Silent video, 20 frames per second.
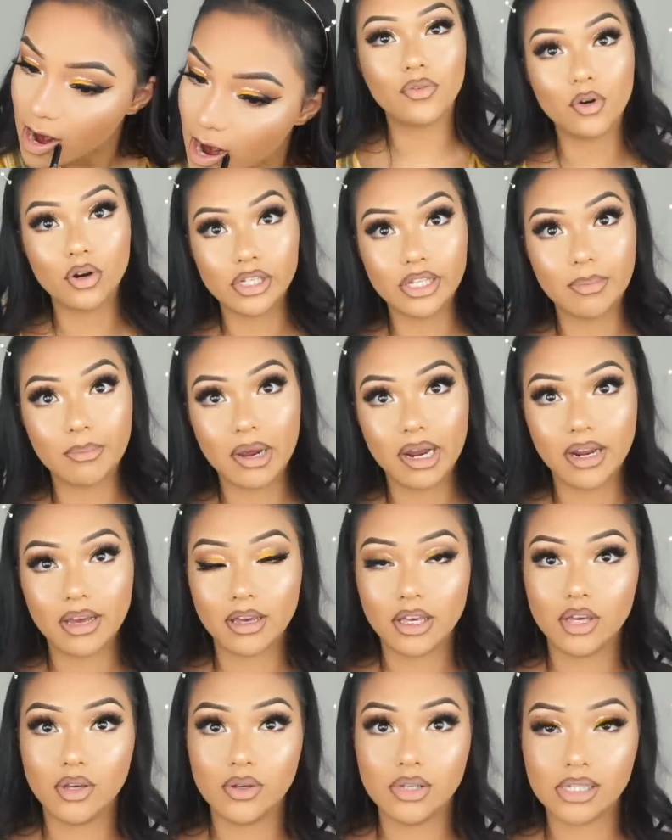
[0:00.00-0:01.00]
Of course, I'm going
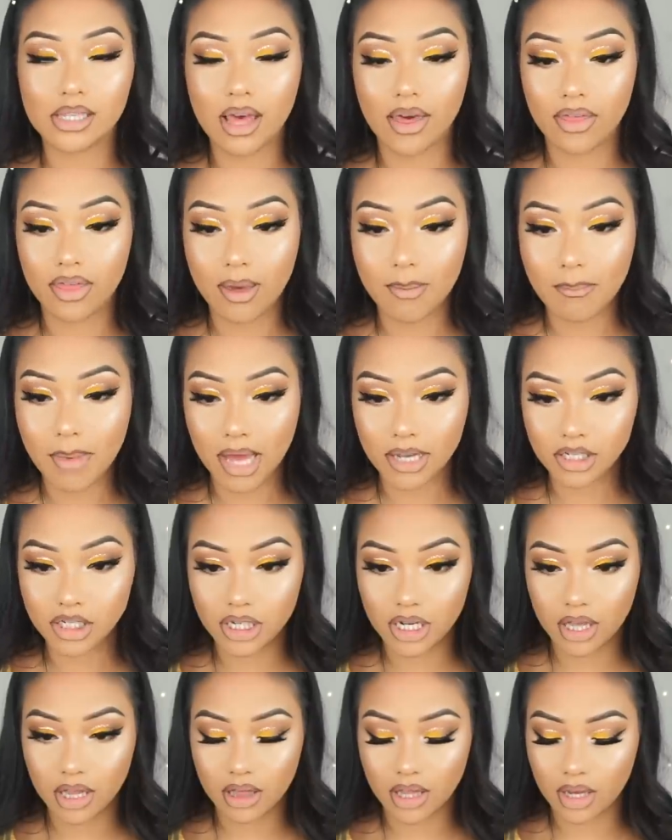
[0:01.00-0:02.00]
to use the
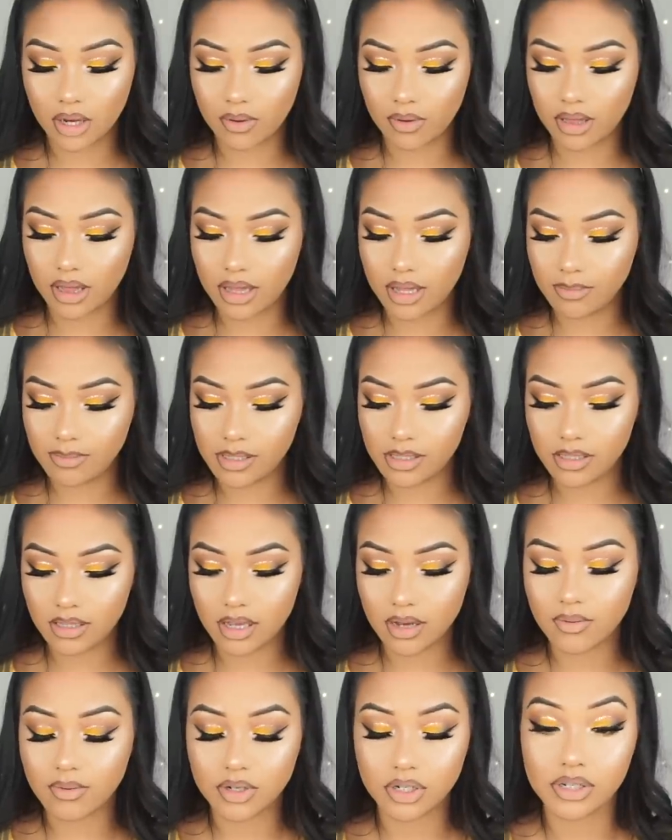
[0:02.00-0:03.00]
matching liquid
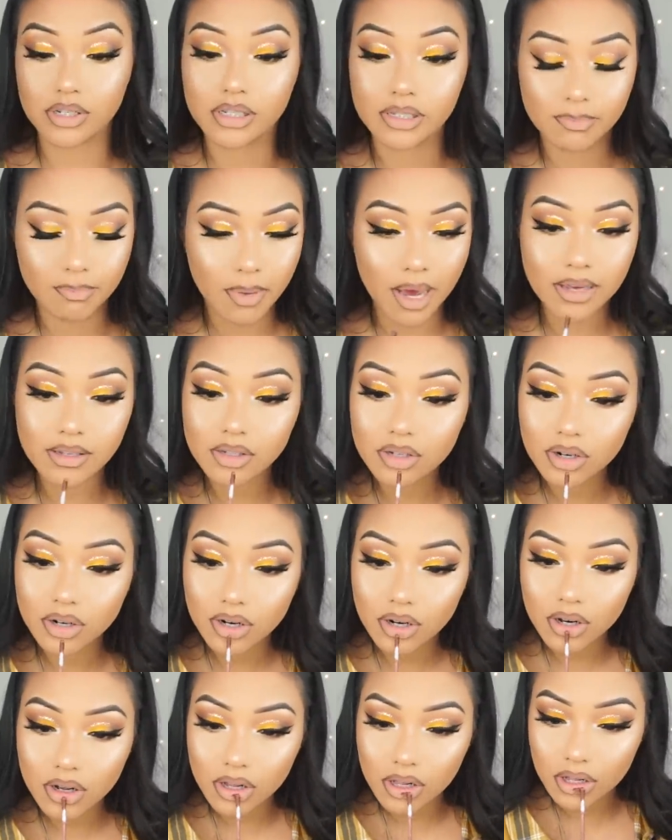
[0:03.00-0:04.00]
lipstick, which is Spice
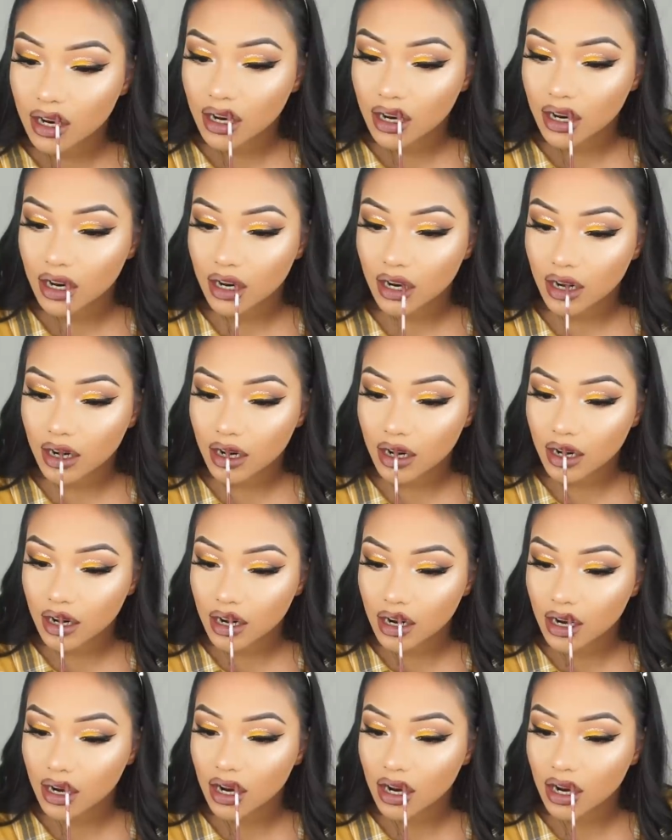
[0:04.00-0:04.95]
Girl. I'm